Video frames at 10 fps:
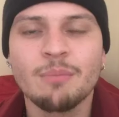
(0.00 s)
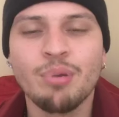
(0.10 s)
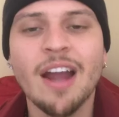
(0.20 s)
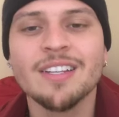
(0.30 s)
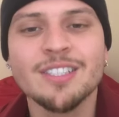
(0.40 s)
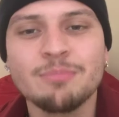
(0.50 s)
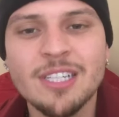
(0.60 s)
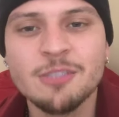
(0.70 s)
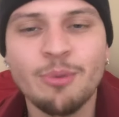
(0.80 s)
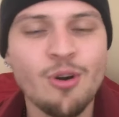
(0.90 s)
practice my
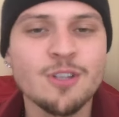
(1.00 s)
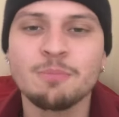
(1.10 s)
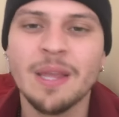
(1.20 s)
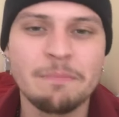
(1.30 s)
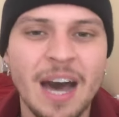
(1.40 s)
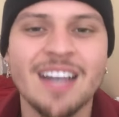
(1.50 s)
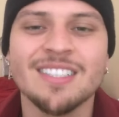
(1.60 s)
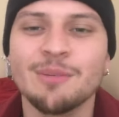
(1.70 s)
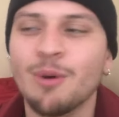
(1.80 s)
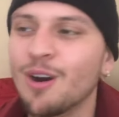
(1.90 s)
sports, play
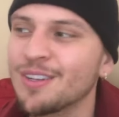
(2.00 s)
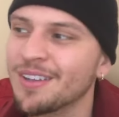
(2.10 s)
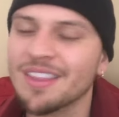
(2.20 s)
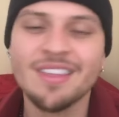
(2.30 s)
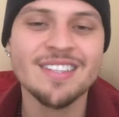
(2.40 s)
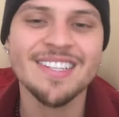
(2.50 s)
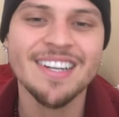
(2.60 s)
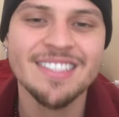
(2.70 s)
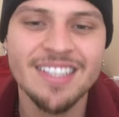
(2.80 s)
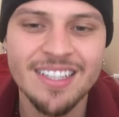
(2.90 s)
basketball, and all the things that
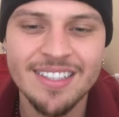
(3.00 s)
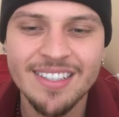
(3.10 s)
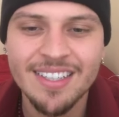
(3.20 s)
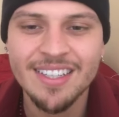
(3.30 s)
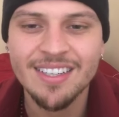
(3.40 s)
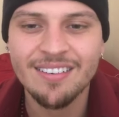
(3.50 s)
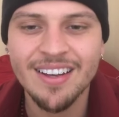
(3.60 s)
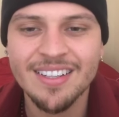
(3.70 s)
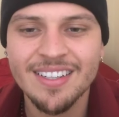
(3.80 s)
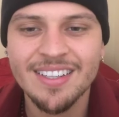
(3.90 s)
I did, right?